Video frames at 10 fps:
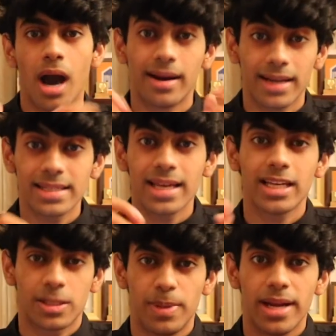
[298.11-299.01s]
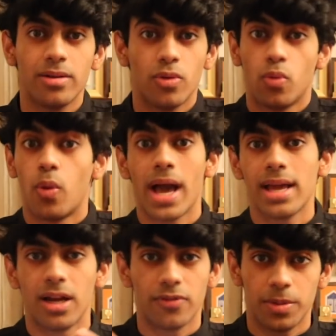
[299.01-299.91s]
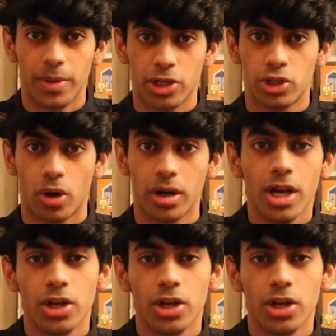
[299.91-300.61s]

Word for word: unless I explained why I love The Big Short.